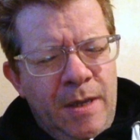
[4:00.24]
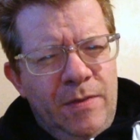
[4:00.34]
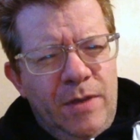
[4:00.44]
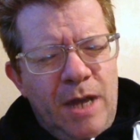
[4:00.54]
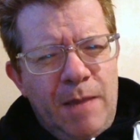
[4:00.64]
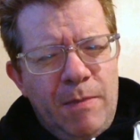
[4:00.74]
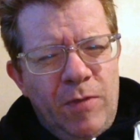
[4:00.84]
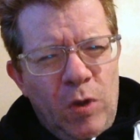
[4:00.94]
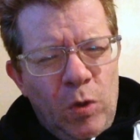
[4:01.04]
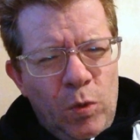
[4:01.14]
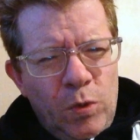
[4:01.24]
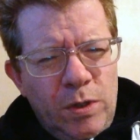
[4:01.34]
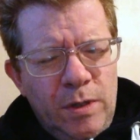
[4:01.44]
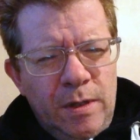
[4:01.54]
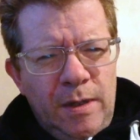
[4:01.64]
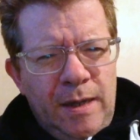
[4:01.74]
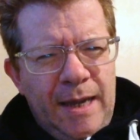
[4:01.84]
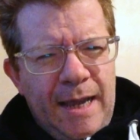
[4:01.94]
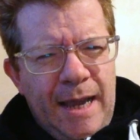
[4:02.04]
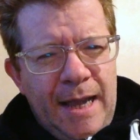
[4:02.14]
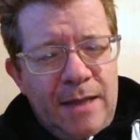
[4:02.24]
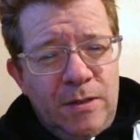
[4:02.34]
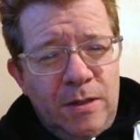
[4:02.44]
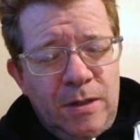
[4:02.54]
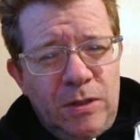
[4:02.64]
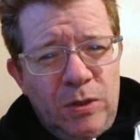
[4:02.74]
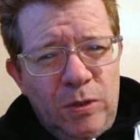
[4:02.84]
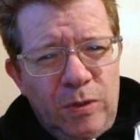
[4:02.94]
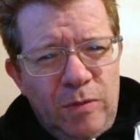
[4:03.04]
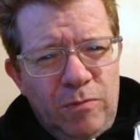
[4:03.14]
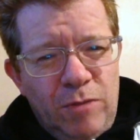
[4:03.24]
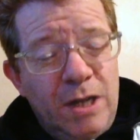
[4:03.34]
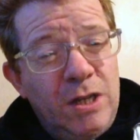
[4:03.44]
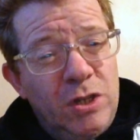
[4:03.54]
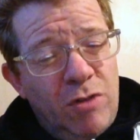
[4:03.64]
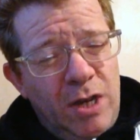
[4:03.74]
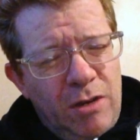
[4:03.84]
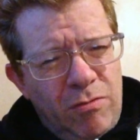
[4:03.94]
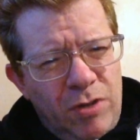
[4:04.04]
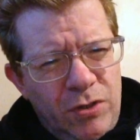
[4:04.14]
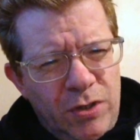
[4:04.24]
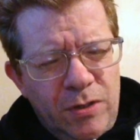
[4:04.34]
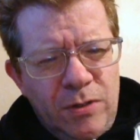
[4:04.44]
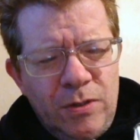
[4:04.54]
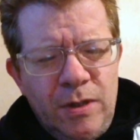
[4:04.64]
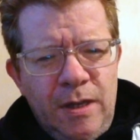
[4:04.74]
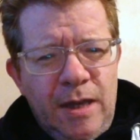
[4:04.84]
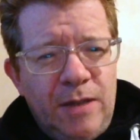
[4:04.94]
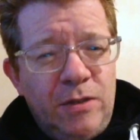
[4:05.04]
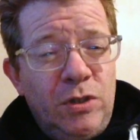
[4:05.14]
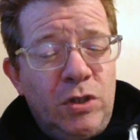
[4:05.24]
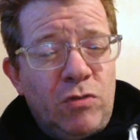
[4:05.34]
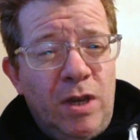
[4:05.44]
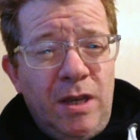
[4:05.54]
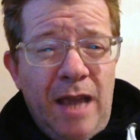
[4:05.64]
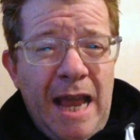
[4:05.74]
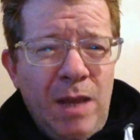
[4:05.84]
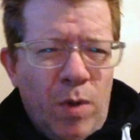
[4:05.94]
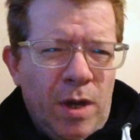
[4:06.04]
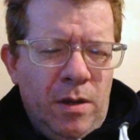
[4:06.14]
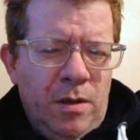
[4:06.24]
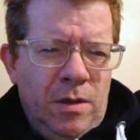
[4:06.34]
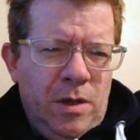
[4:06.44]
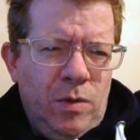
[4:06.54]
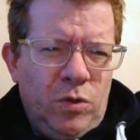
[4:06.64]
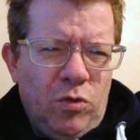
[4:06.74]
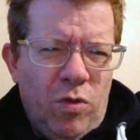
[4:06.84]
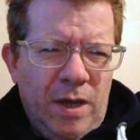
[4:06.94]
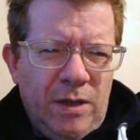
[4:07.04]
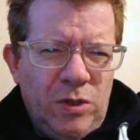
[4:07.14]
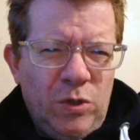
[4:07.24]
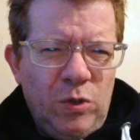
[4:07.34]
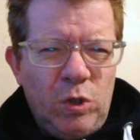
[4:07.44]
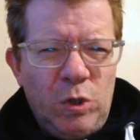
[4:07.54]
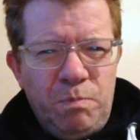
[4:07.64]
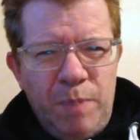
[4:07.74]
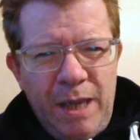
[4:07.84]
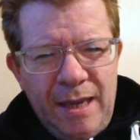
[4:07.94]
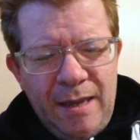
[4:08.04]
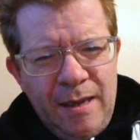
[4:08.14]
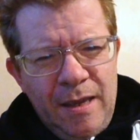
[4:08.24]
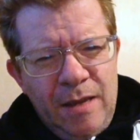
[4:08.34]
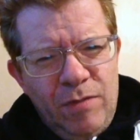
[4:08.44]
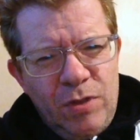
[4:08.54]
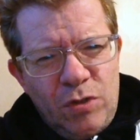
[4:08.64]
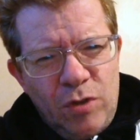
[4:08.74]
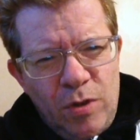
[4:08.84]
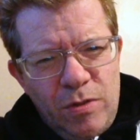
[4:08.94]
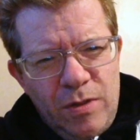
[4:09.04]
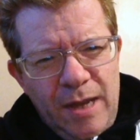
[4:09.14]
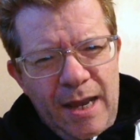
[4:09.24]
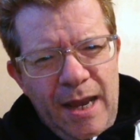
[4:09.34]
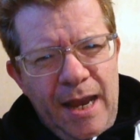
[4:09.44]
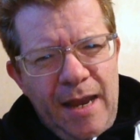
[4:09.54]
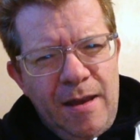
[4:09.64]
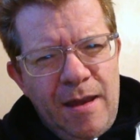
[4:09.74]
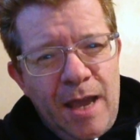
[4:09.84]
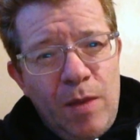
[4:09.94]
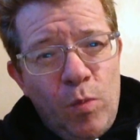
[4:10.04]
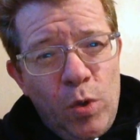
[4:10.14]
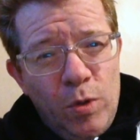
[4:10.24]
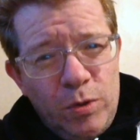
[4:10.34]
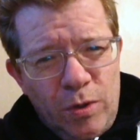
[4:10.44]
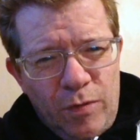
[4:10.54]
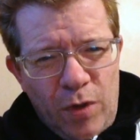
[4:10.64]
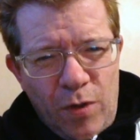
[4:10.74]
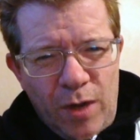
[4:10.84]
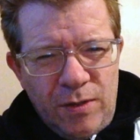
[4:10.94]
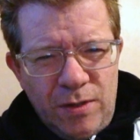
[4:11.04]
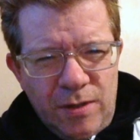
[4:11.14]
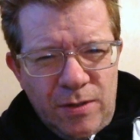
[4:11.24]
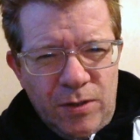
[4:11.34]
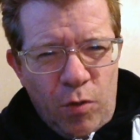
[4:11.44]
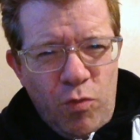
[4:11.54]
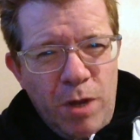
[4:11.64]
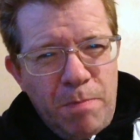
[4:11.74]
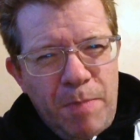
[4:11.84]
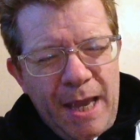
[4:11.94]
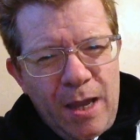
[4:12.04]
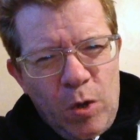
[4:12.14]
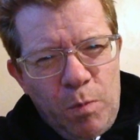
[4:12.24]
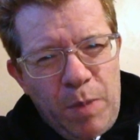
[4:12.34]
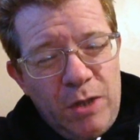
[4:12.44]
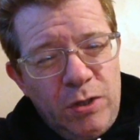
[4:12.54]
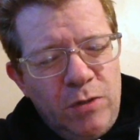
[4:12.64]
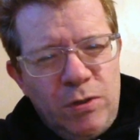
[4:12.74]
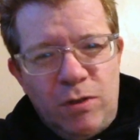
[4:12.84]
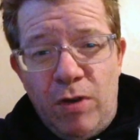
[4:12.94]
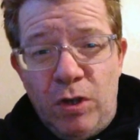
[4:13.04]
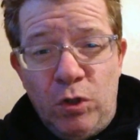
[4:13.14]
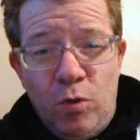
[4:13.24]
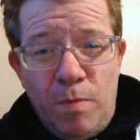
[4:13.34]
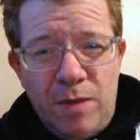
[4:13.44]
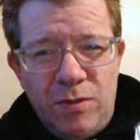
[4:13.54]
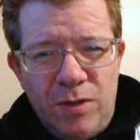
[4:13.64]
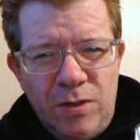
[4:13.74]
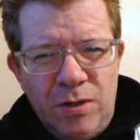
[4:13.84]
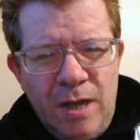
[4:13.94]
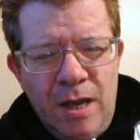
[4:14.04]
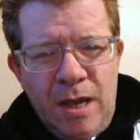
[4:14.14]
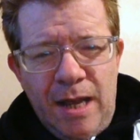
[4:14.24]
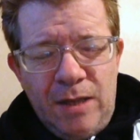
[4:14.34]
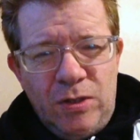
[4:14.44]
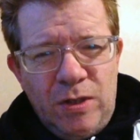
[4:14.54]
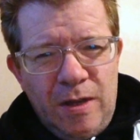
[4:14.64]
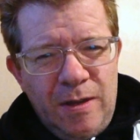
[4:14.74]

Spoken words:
the name of the Lord, and to really discredit Christians, and to discredit anyone who is trying to speak for the truth in a world of lies. So a really big God bless you, just a very short message. Let's